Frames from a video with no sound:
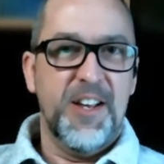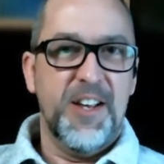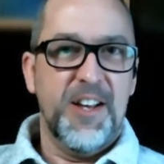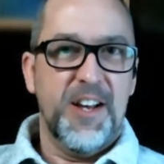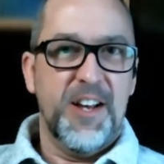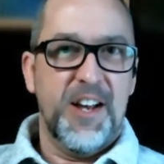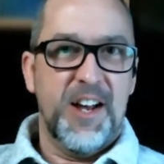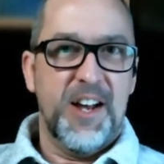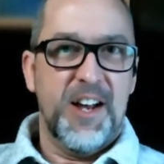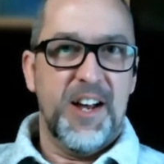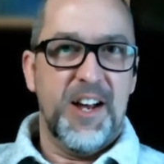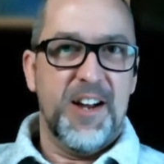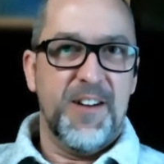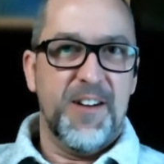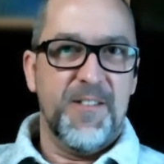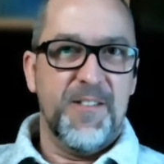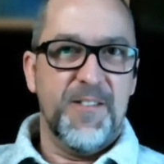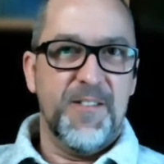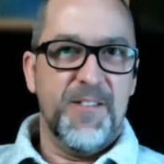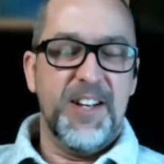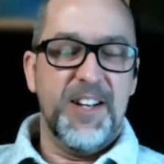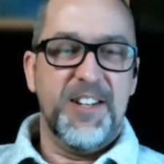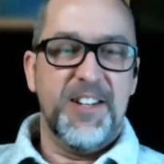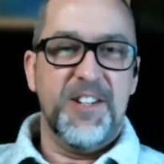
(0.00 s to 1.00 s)

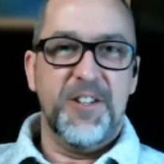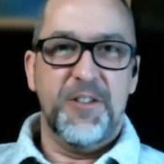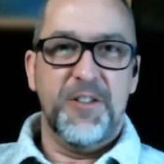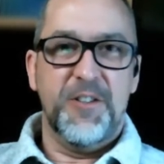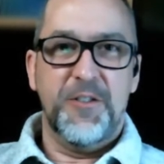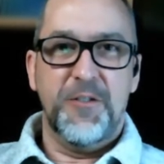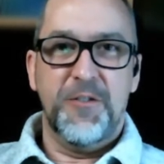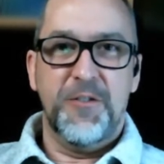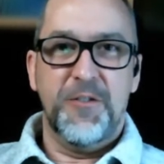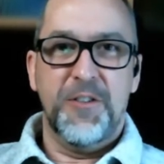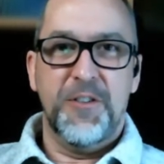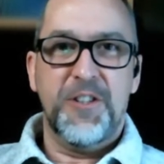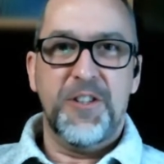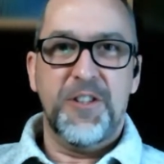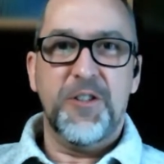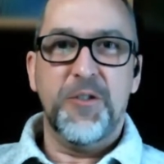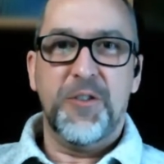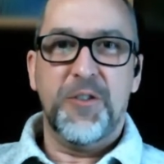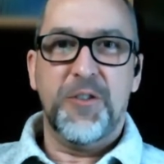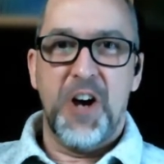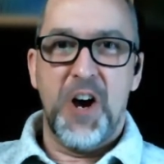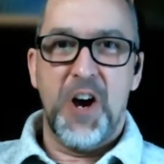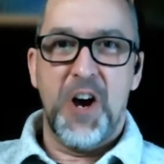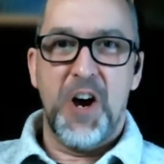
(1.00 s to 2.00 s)
to
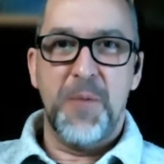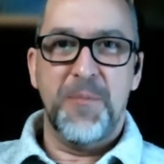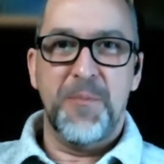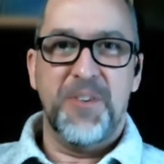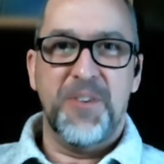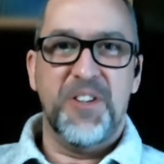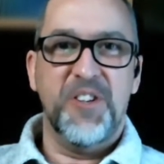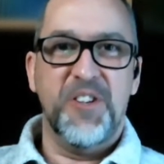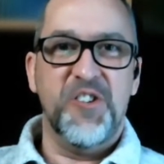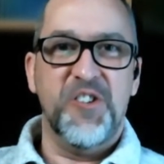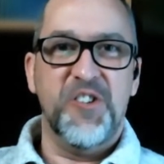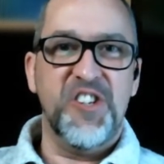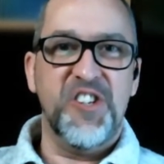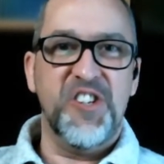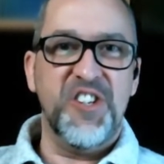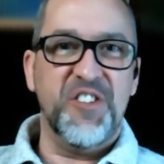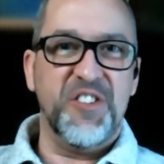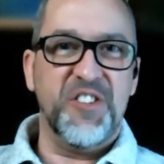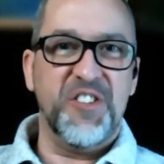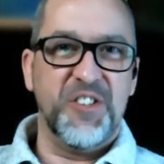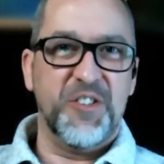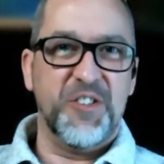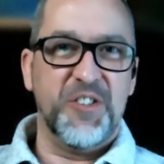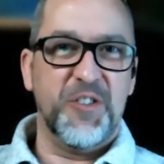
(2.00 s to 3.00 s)
come to
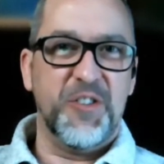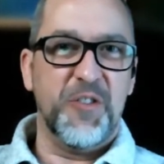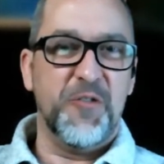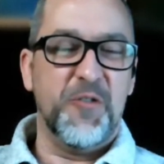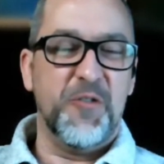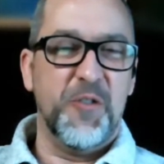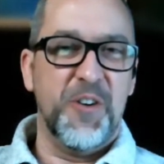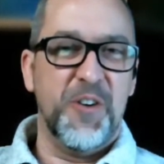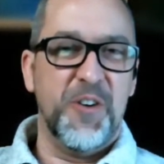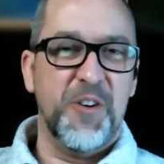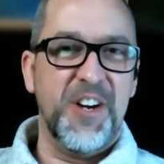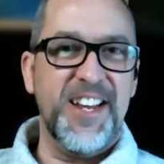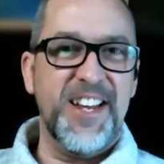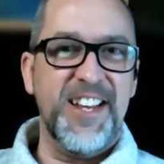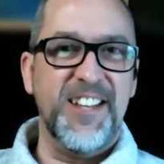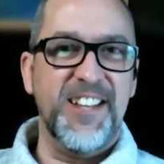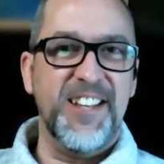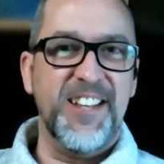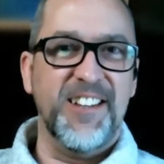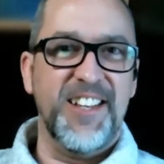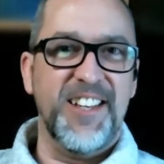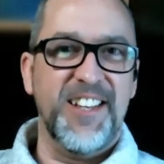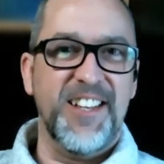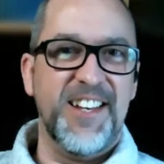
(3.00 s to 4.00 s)
Jesus for
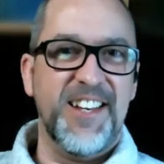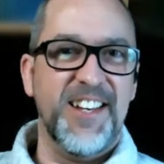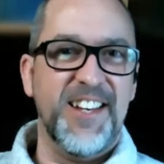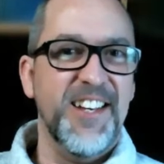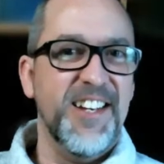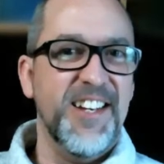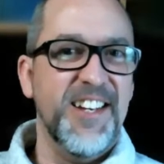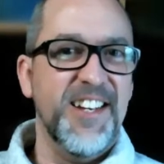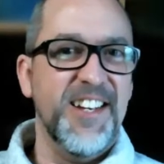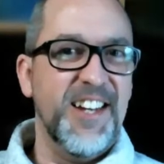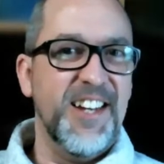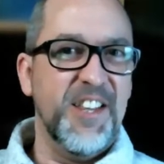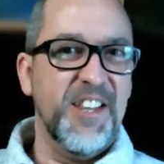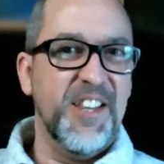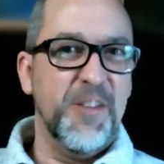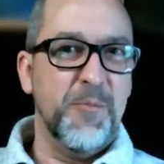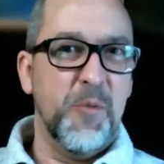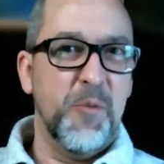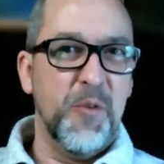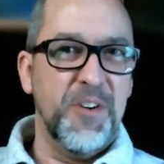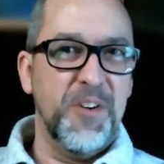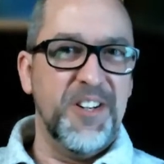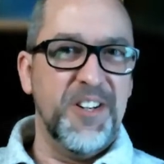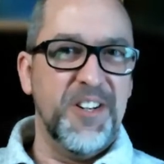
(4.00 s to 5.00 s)
healing. And the
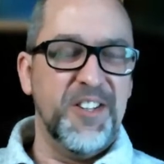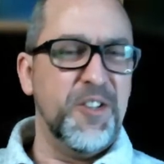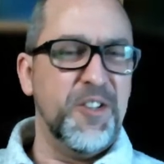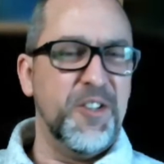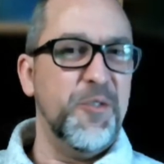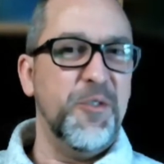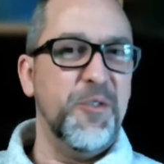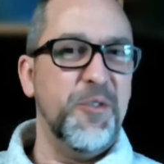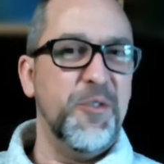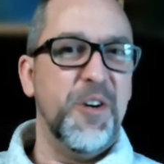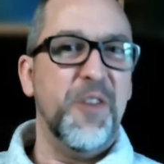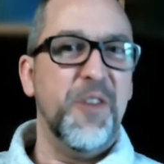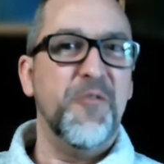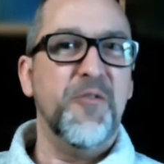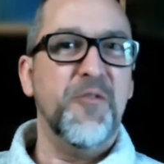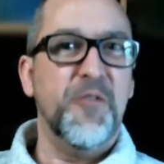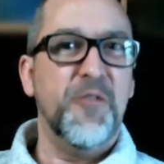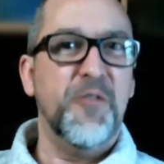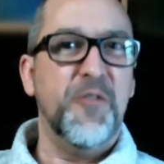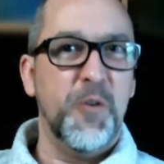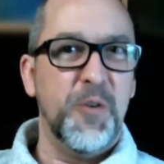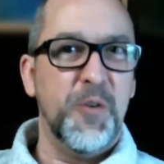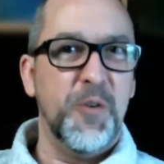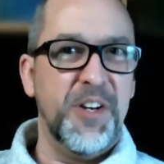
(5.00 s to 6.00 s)
point is to
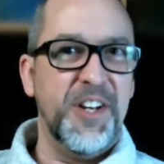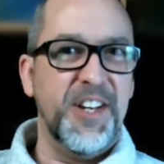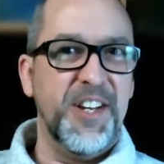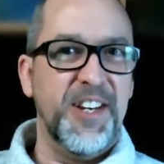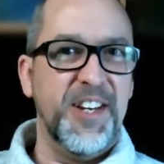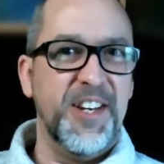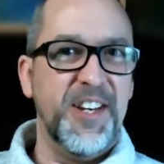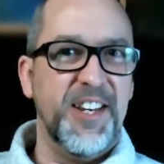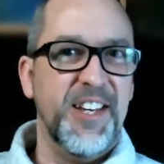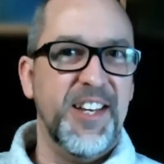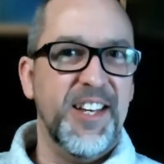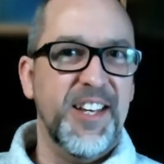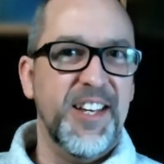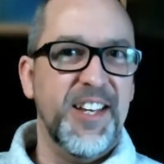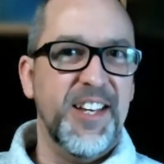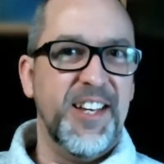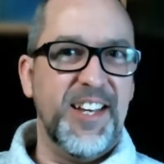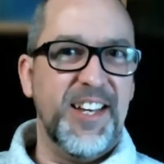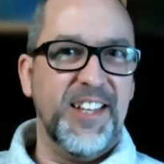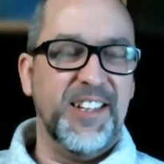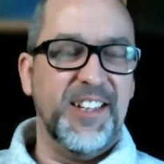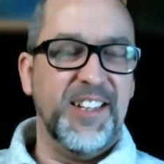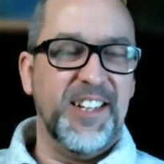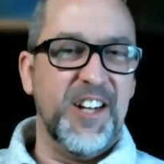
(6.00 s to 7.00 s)
avoid
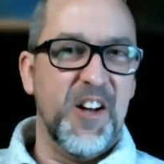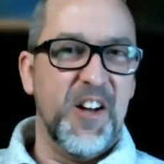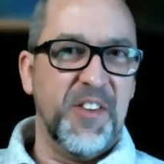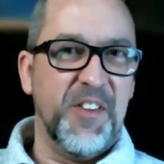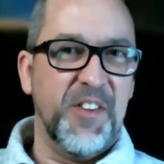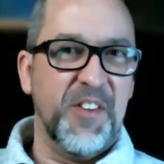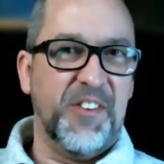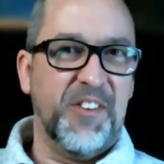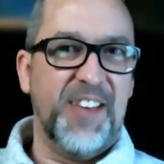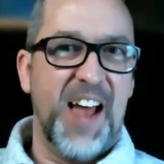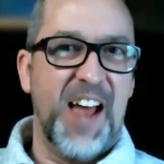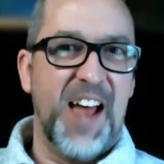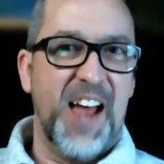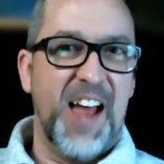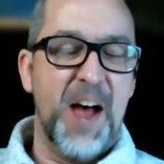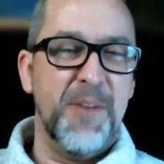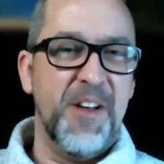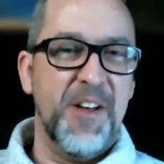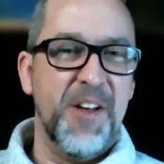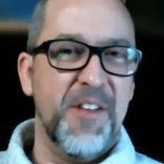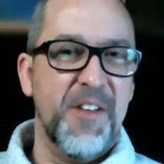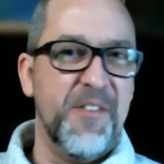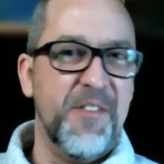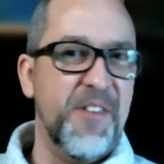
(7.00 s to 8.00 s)
healing on the
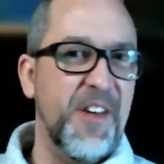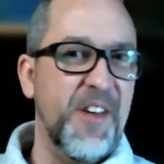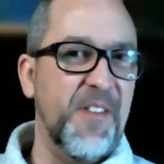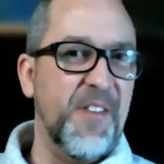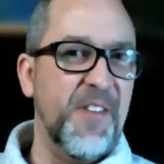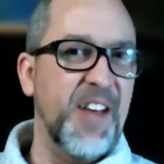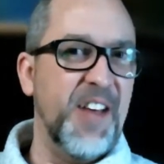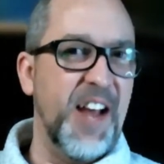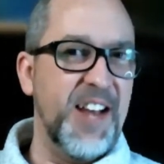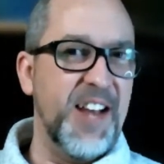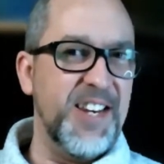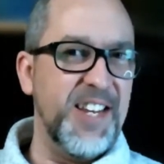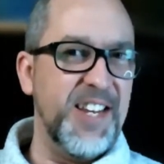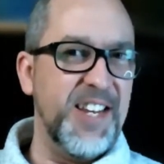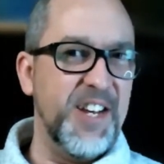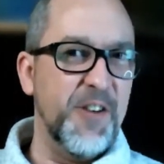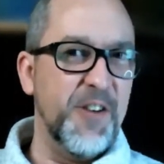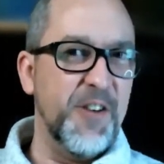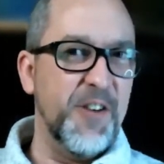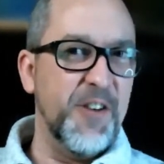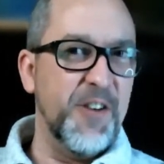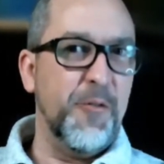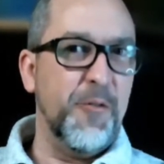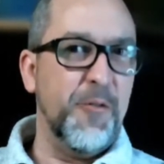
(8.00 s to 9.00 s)
Sabbath, and the idea
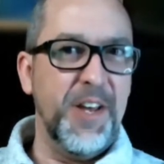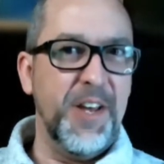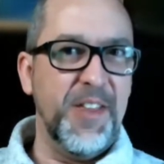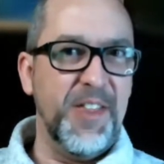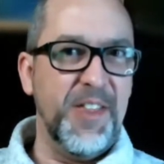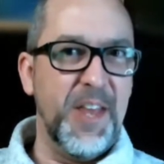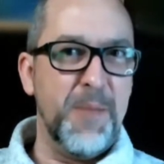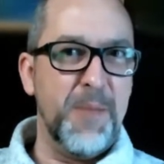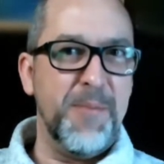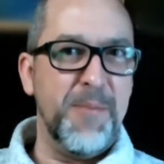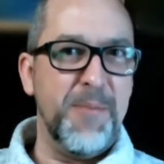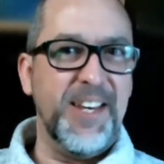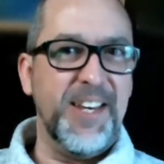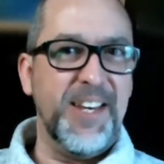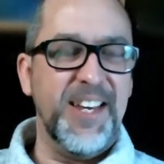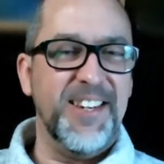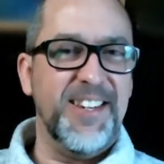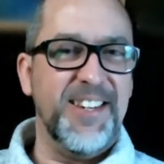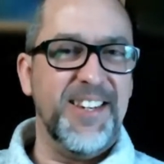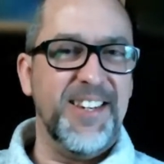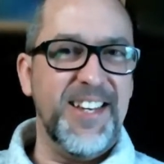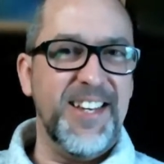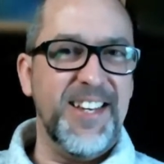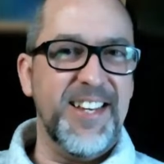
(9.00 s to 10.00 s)
of when they
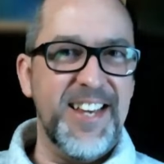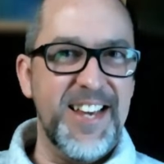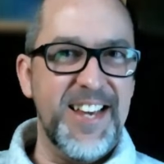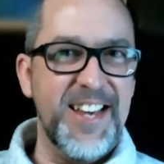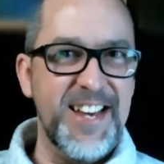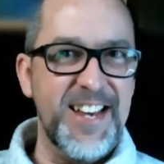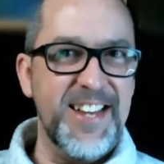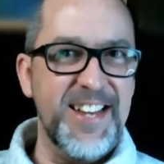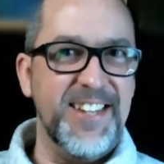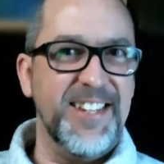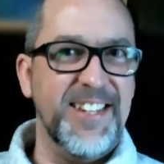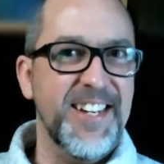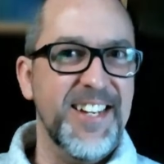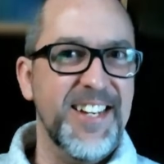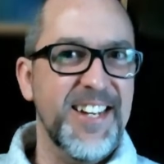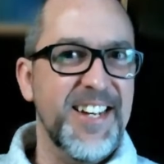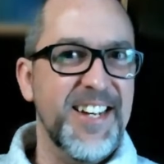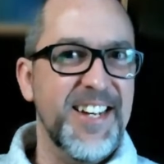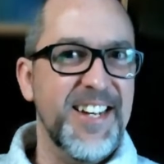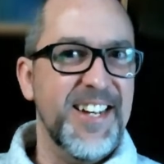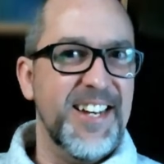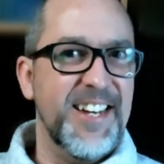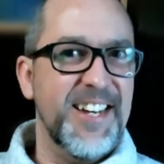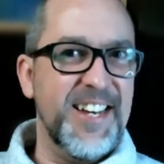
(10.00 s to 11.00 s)
begin to eat.
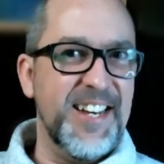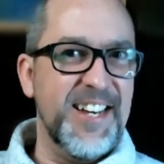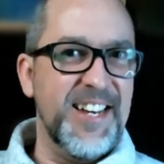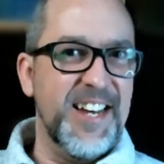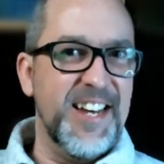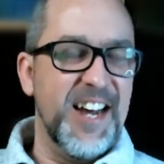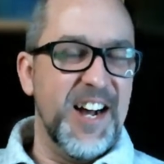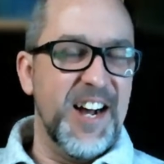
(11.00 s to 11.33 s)
He